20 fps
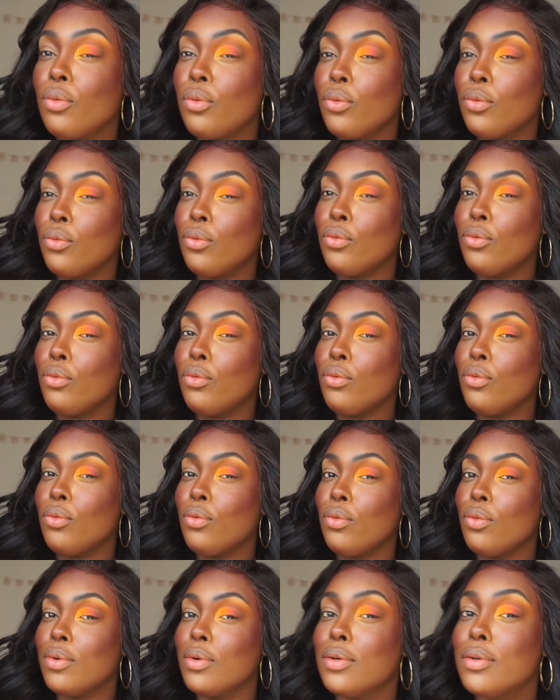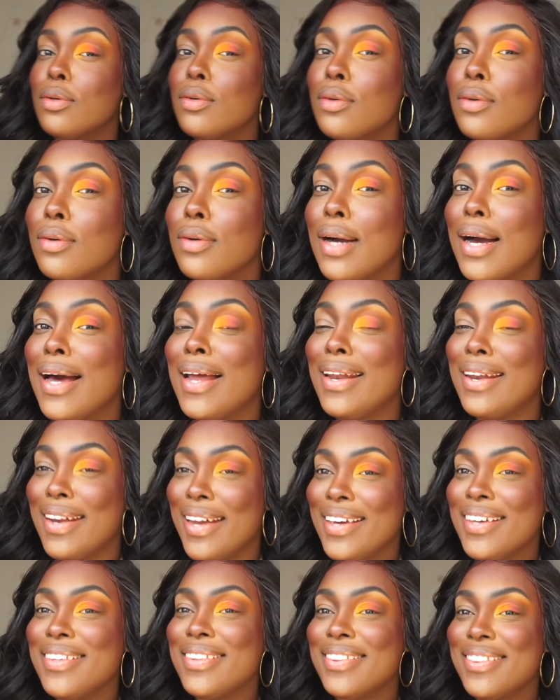Ooh, I
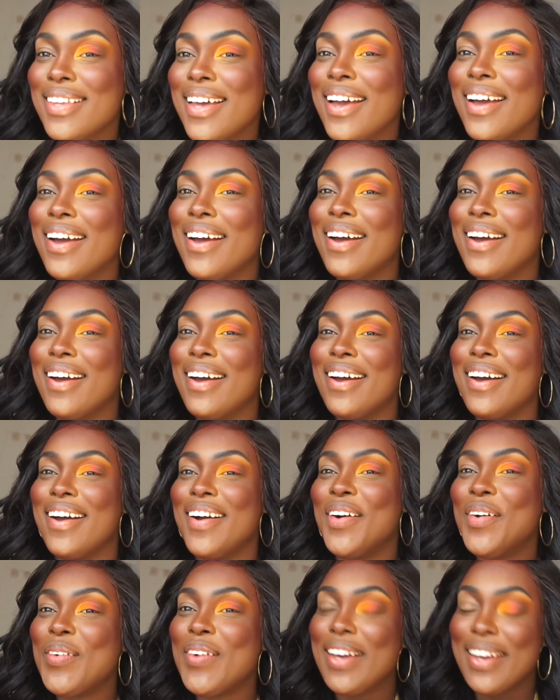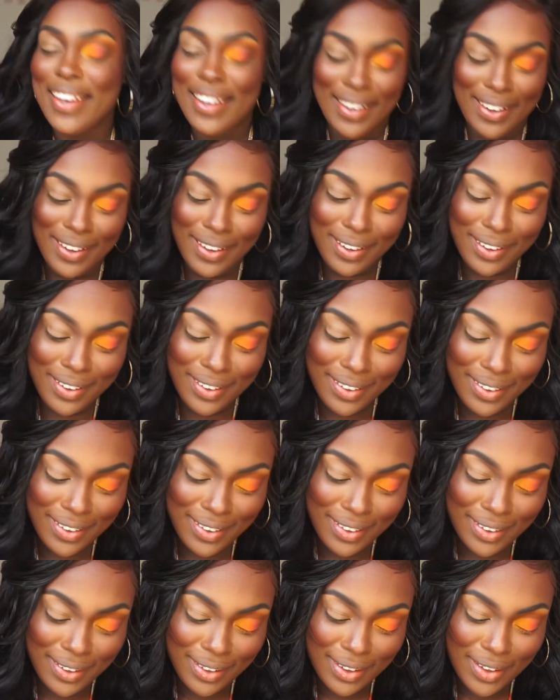like that. Okay,
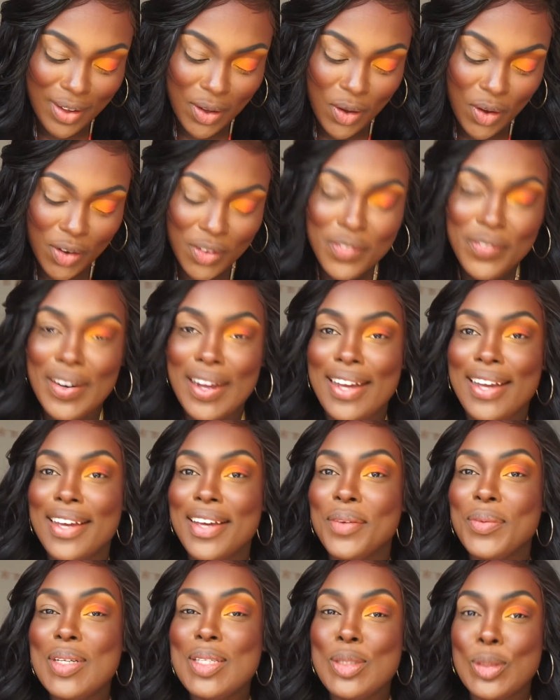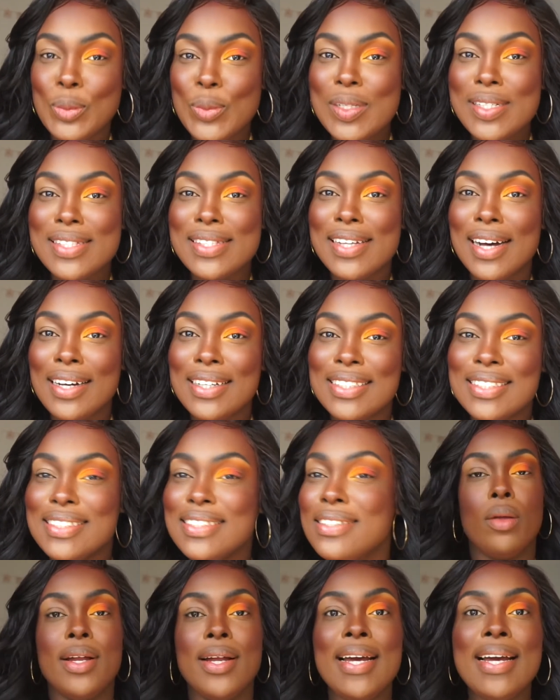all right, we doing
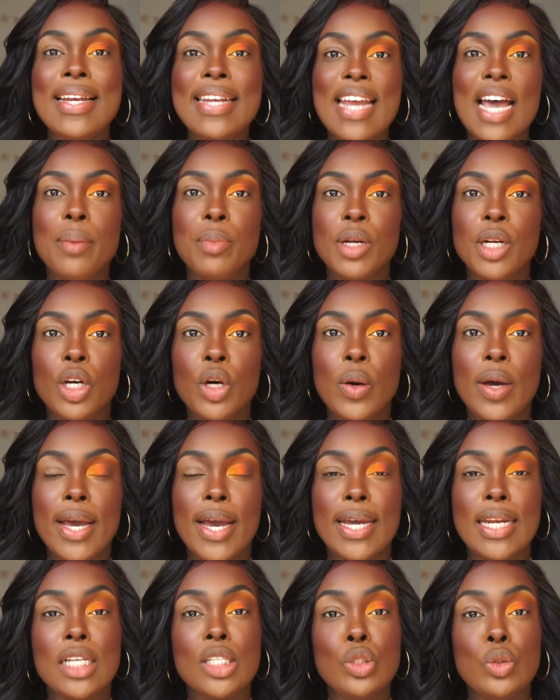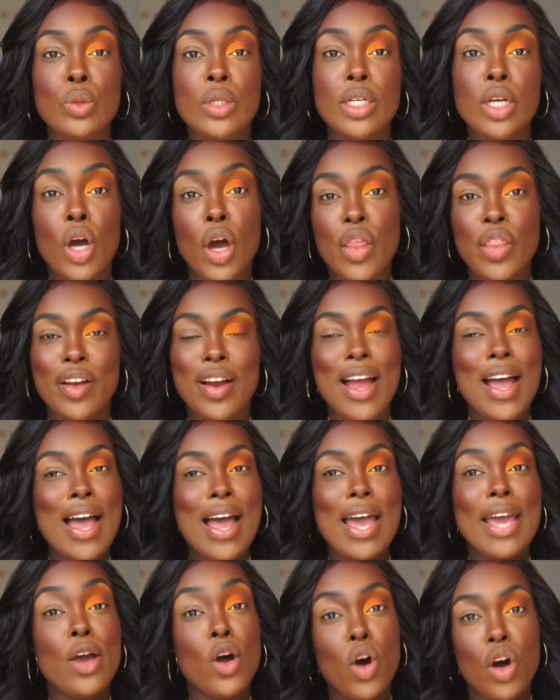something. Now I'm gonna go ahead and do the other
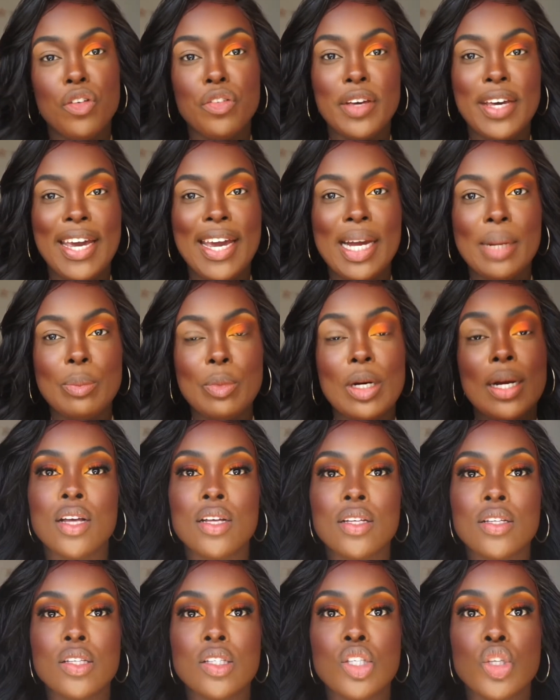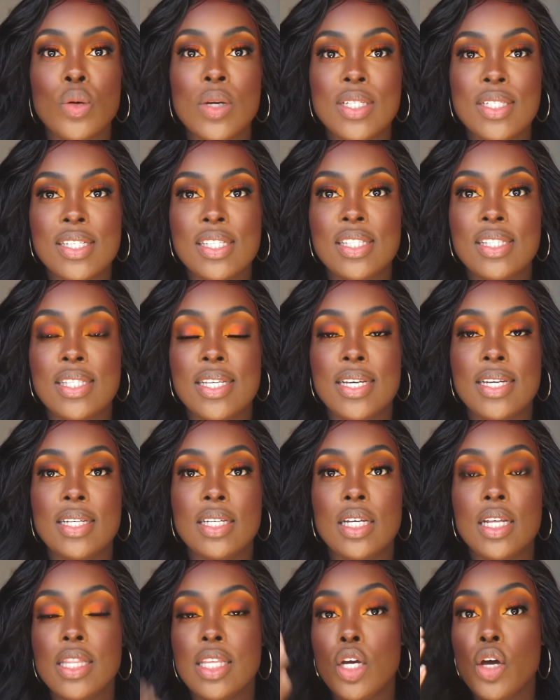eye off camera. So I just
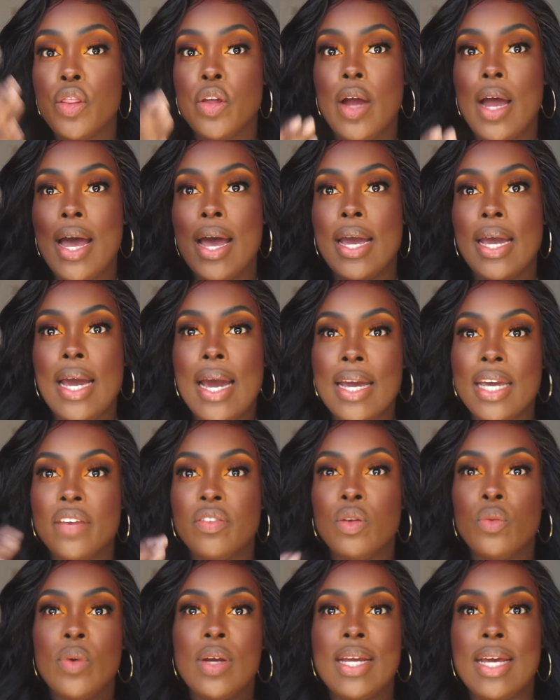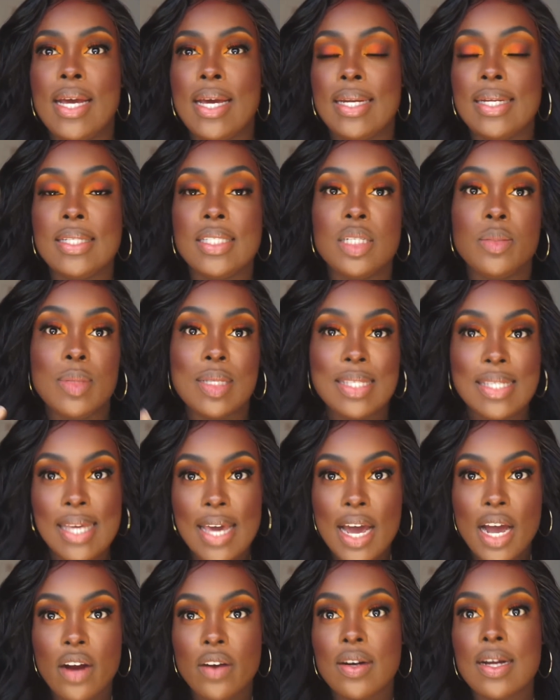did the other eye. I even went ahead and did
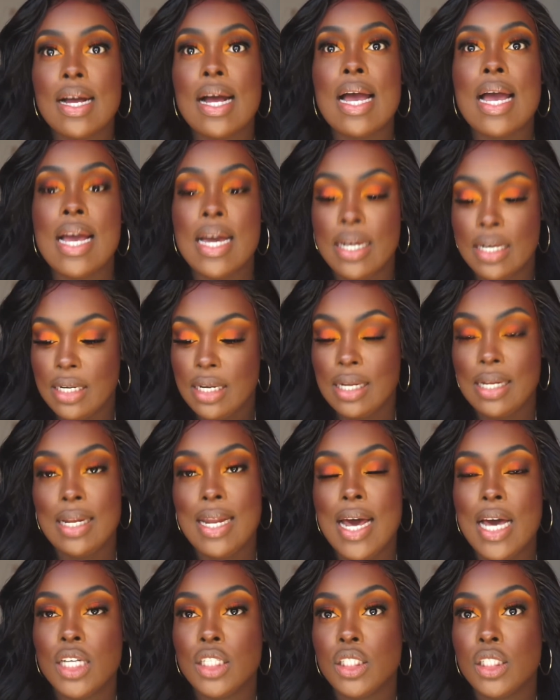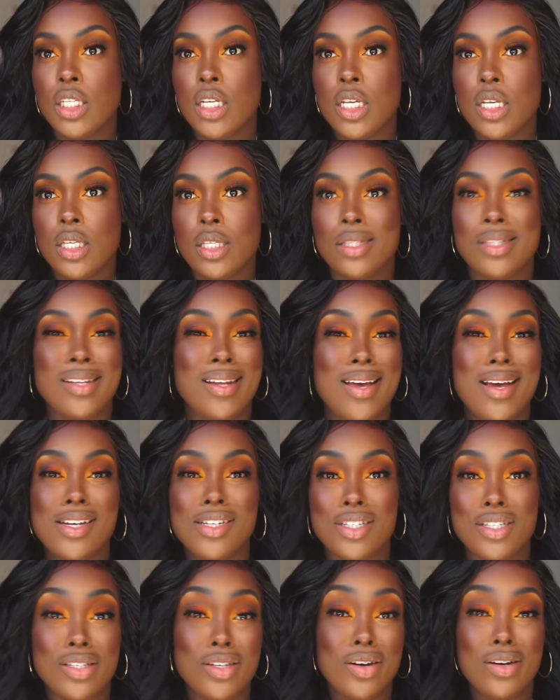mascara and lashes. The
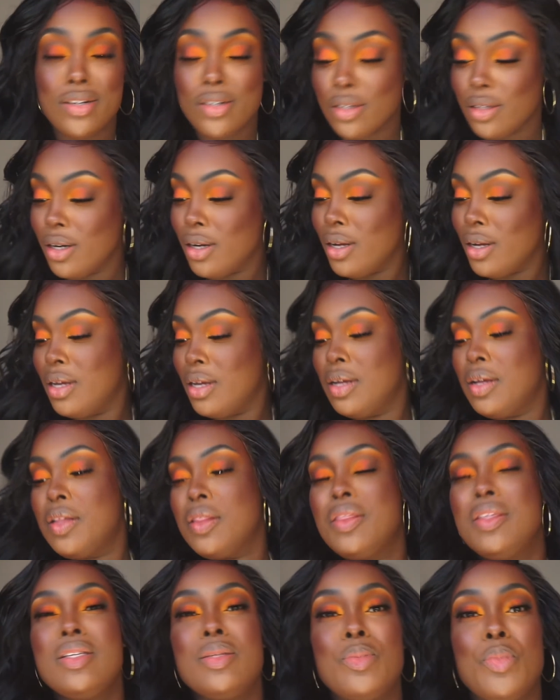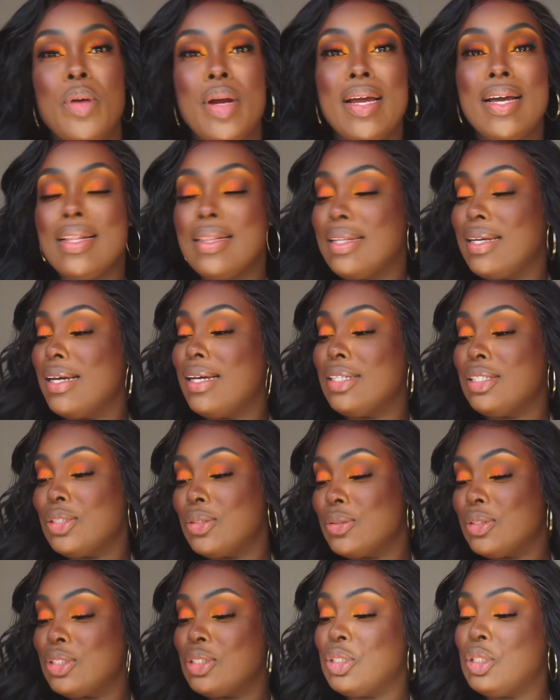lashes are this brand that I
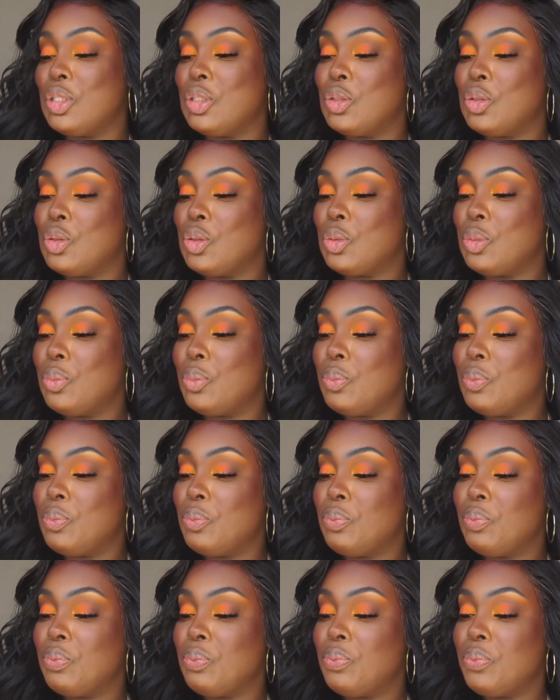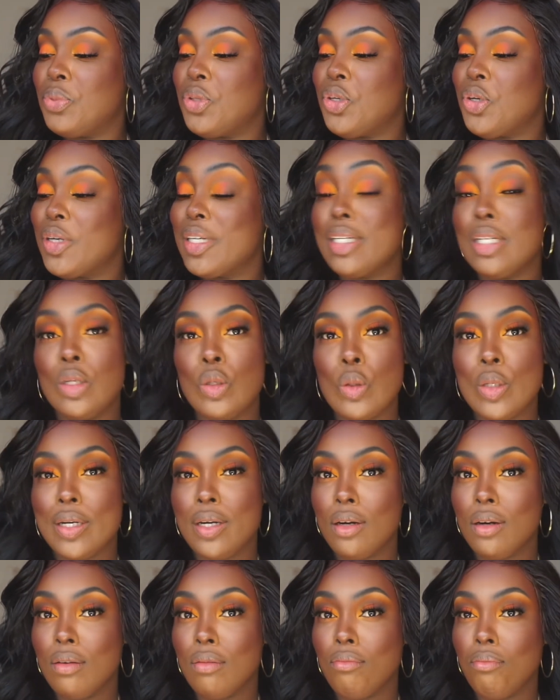don't know, Pure
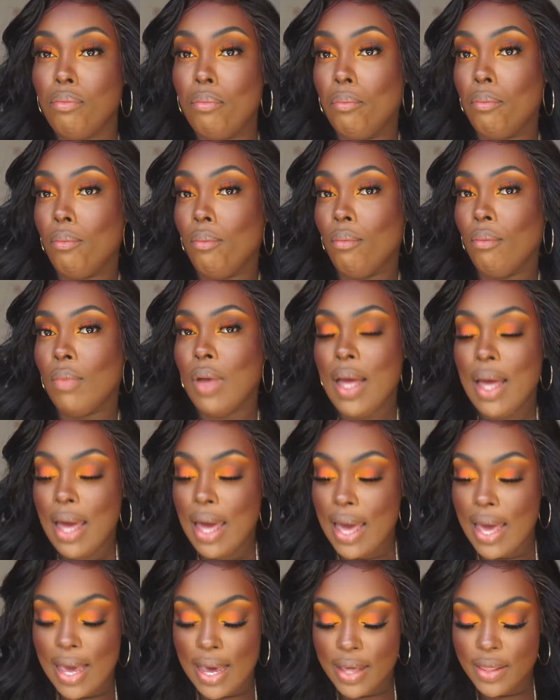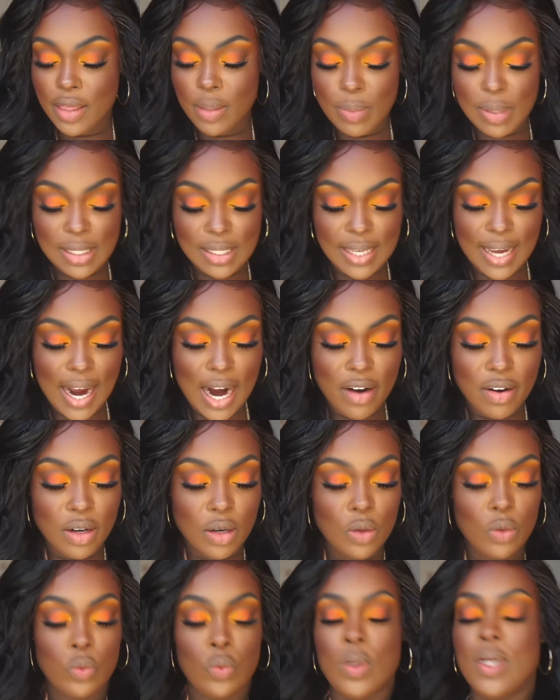Allure. And the
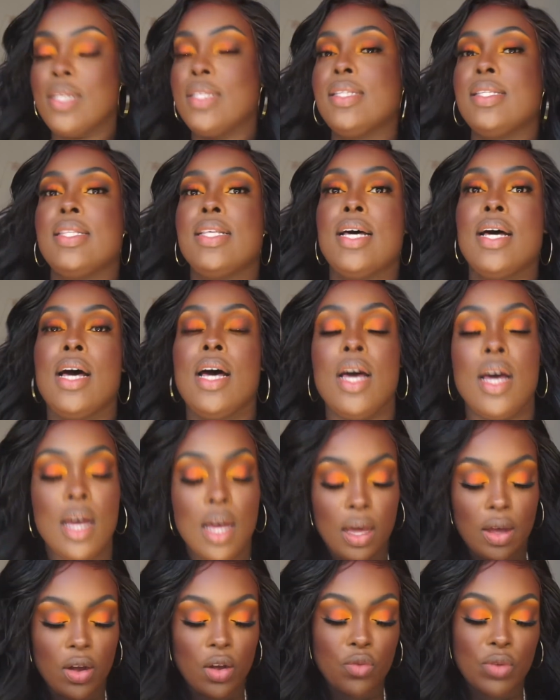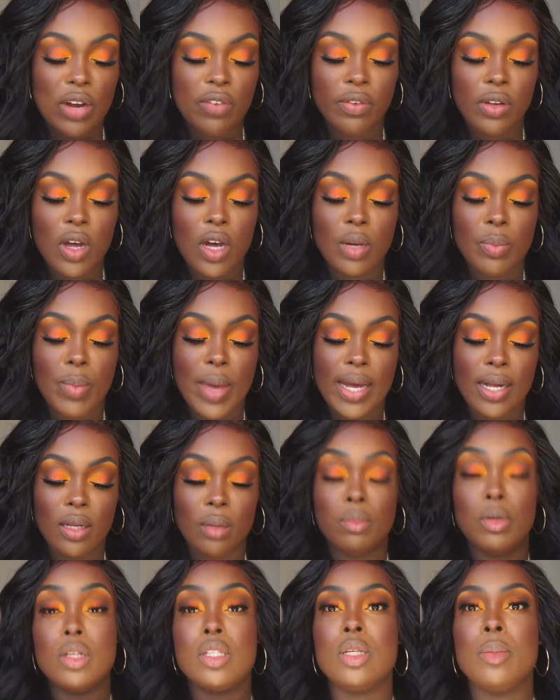mascara was the Revlon Mega
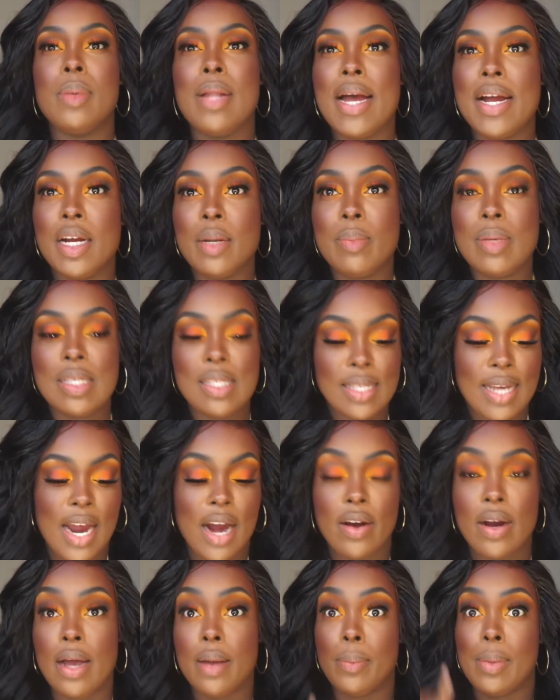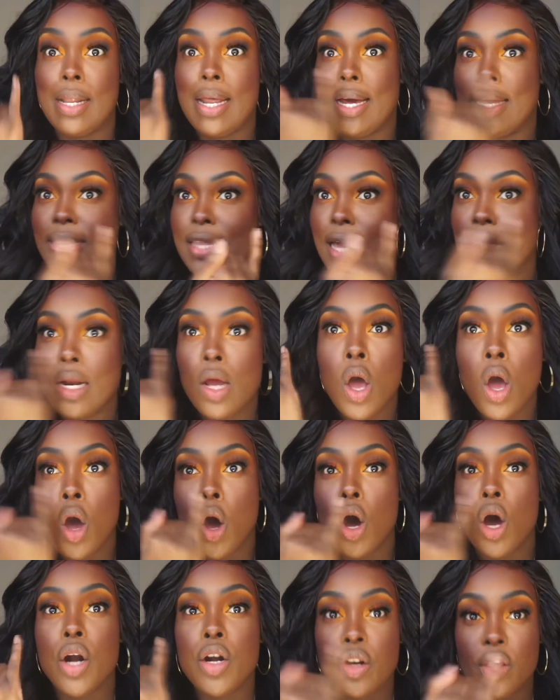Multiplier mascara. I applied that
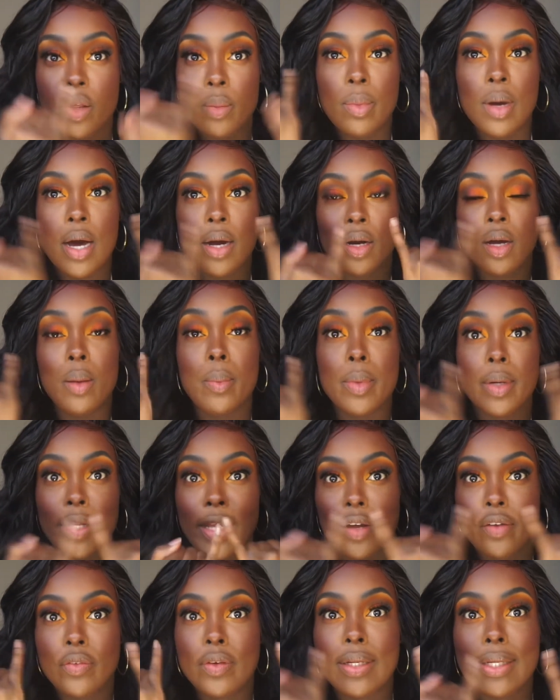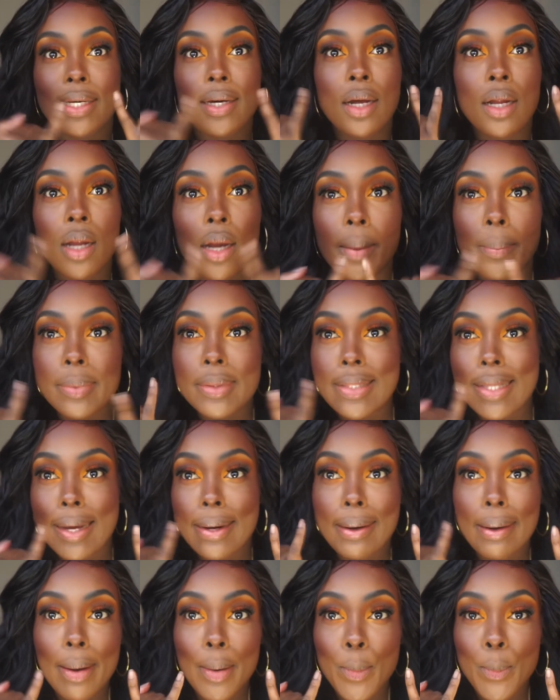under the bottom and like really clumped that
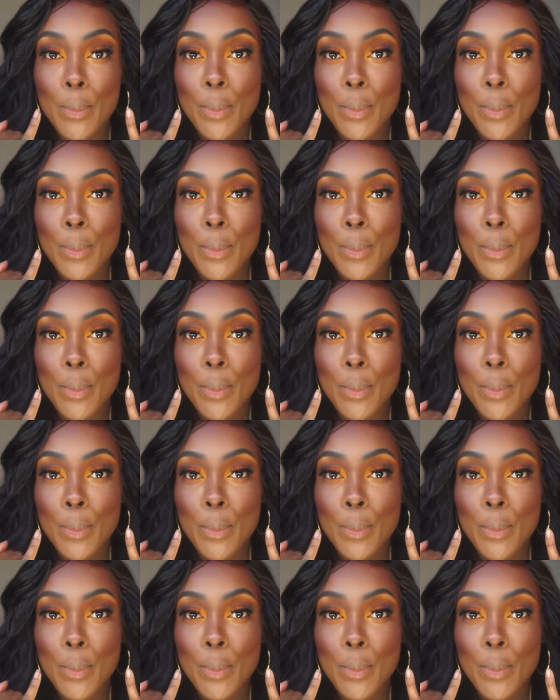up.